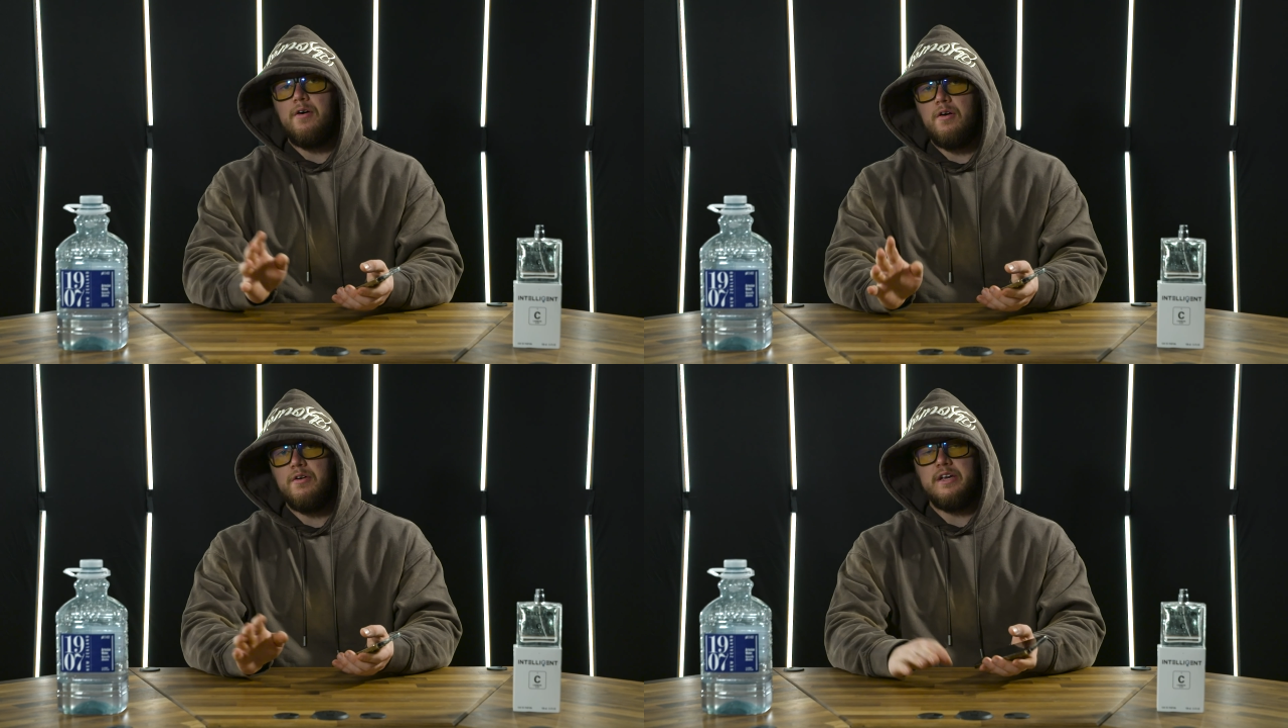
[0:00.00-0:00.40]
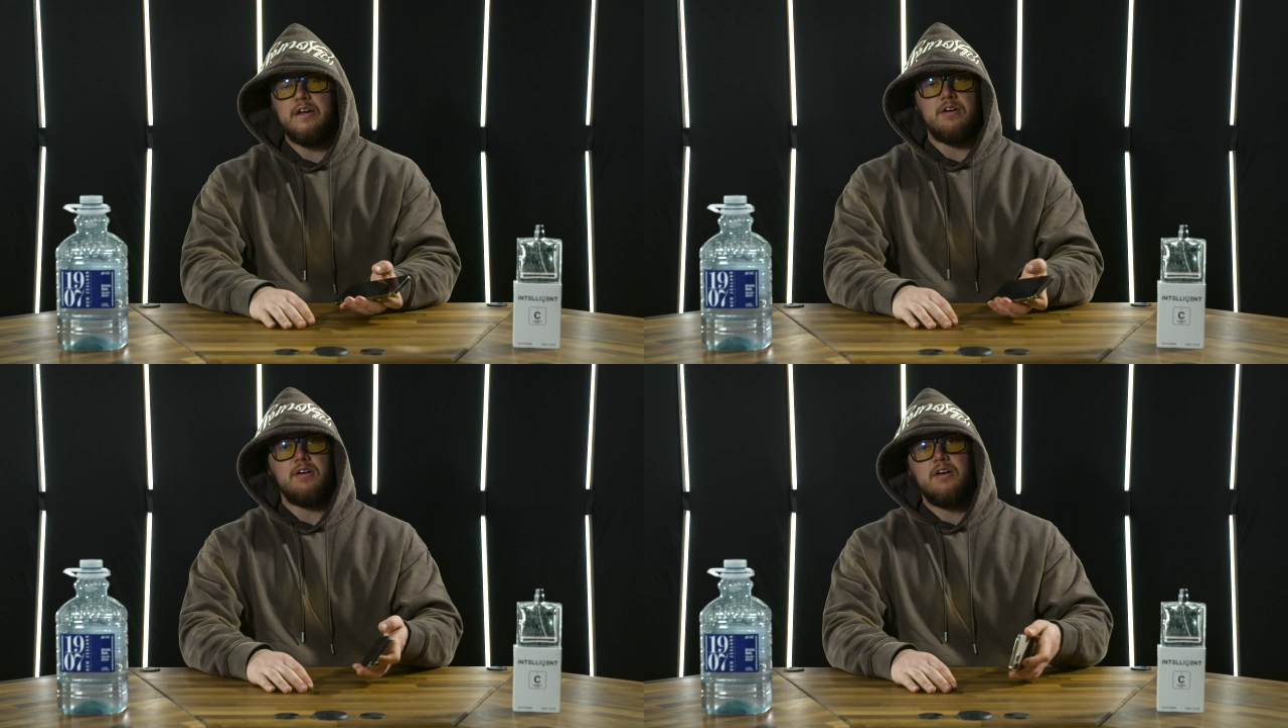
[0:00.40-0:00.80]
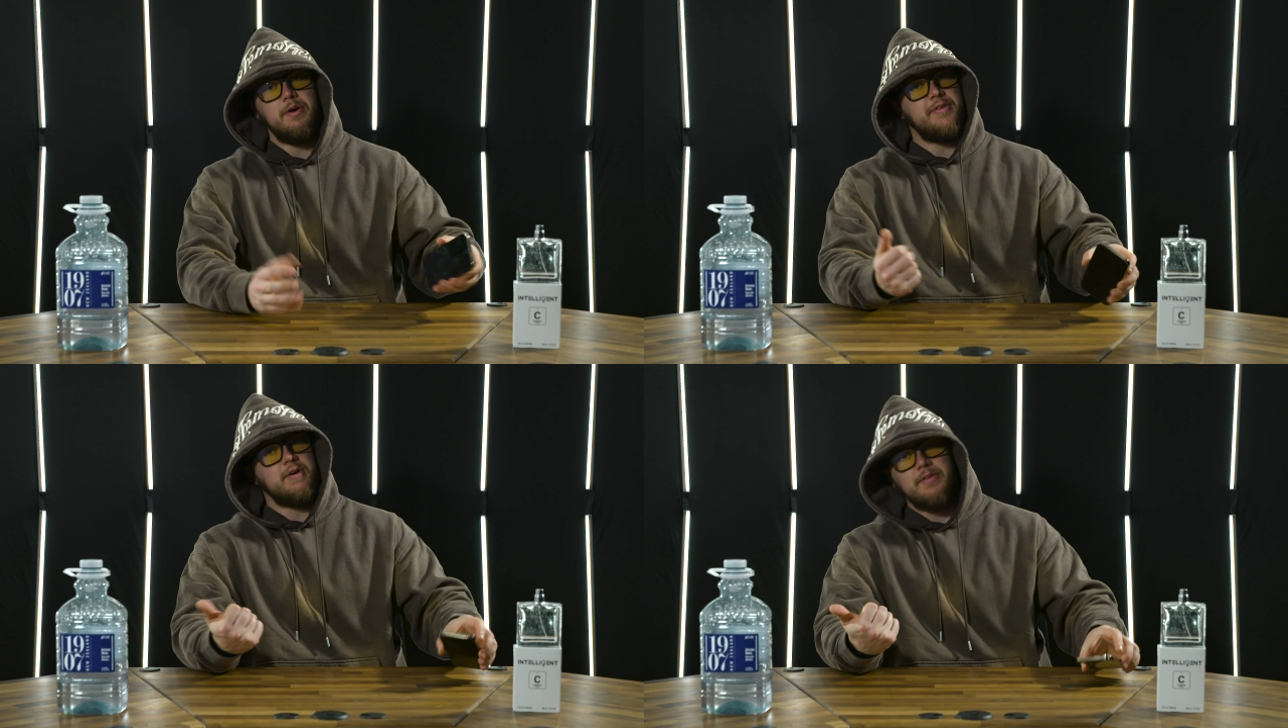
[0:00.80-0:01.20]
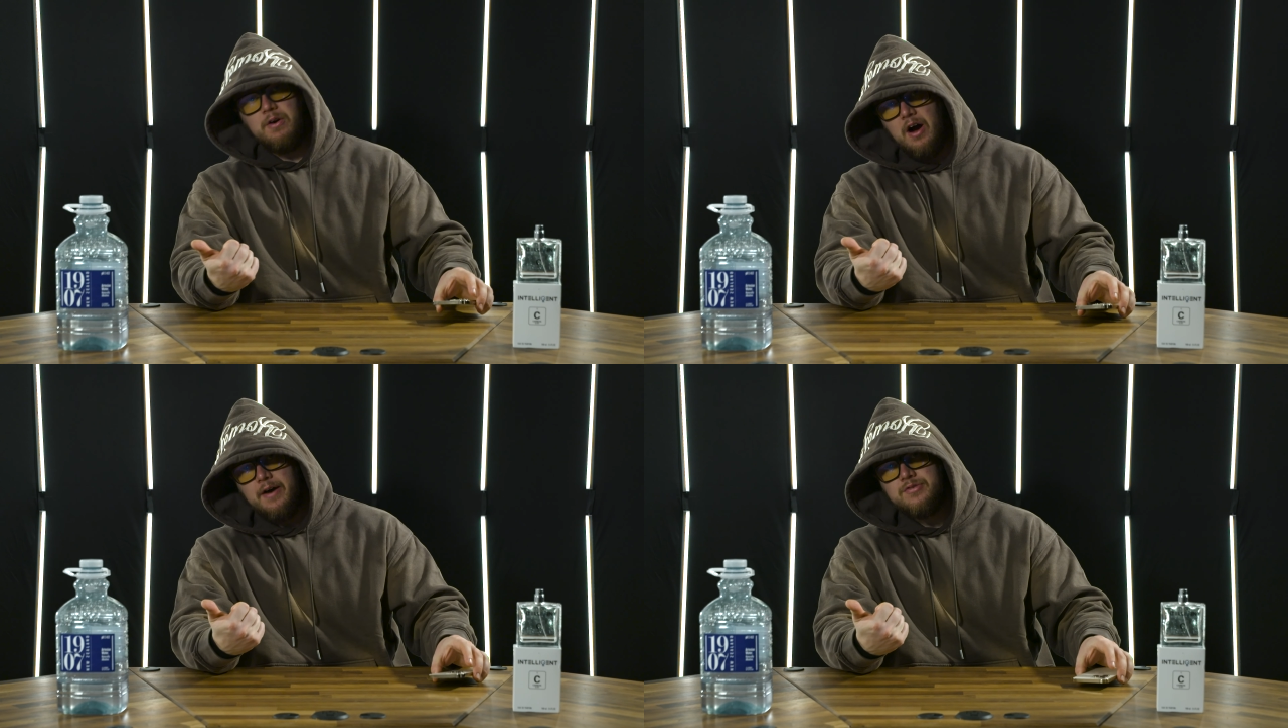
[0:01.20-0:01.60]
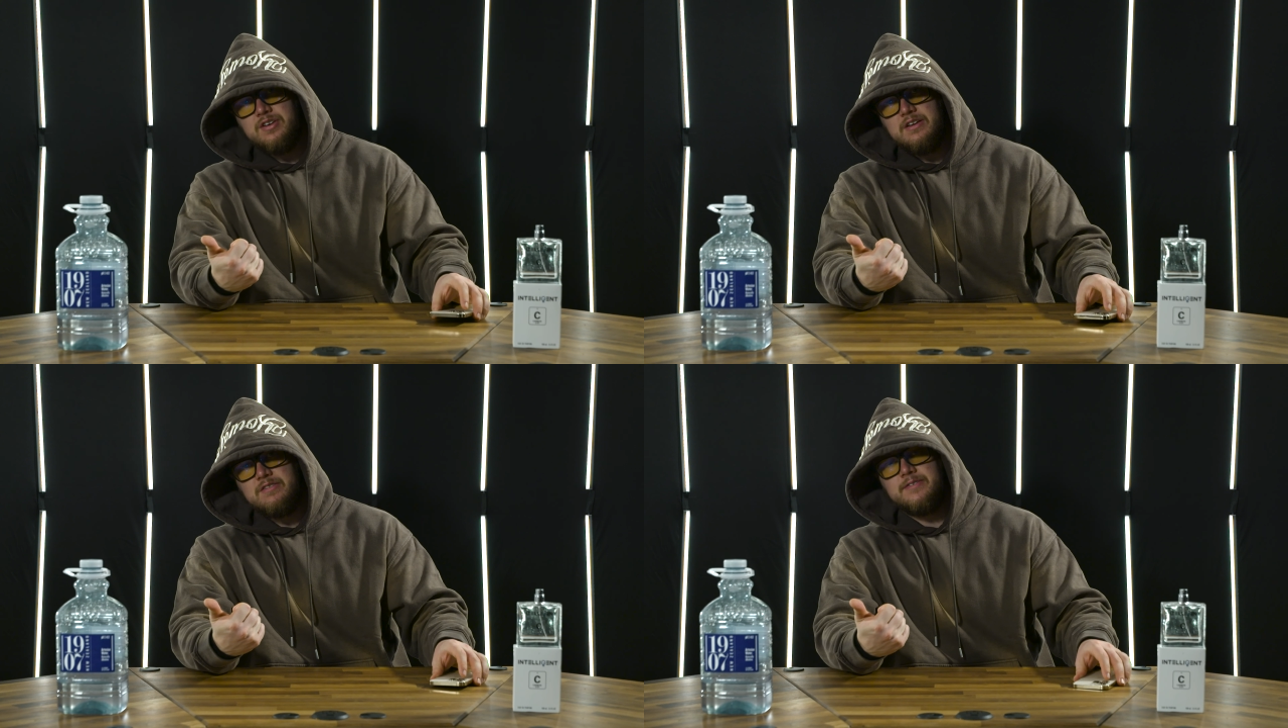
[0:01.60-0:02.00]
all year when they're in their off
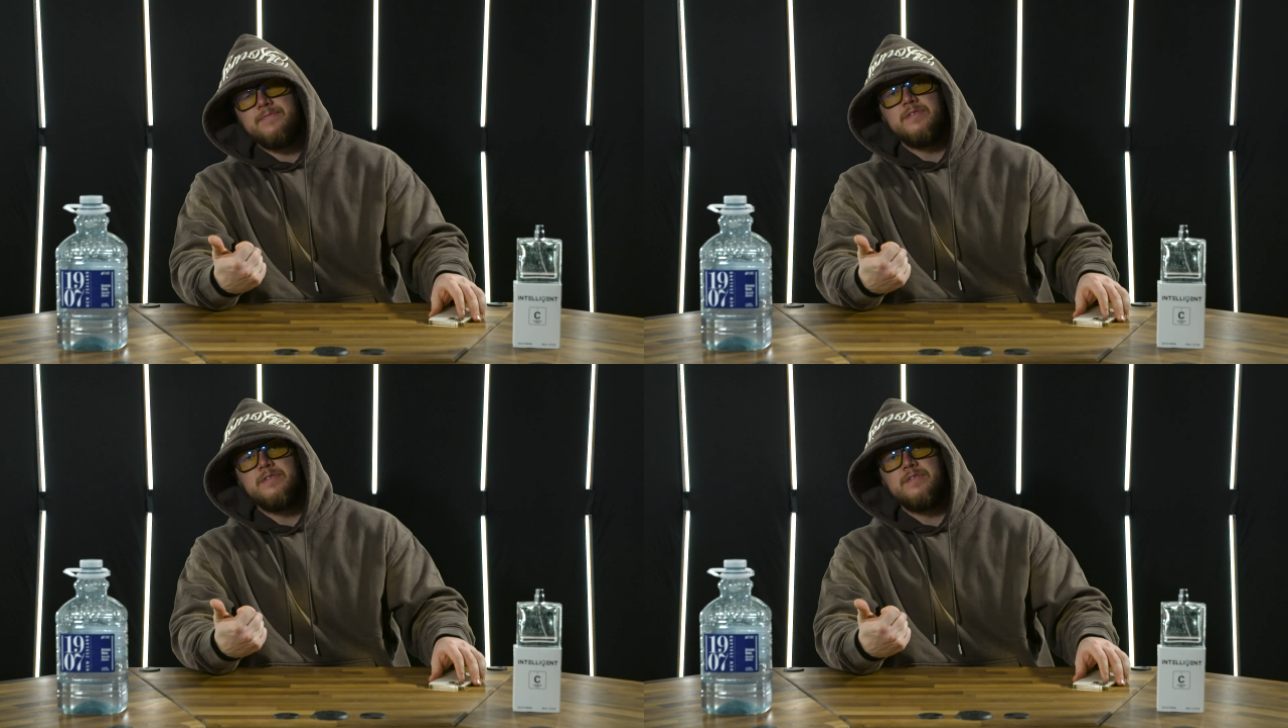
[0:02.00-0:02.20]
season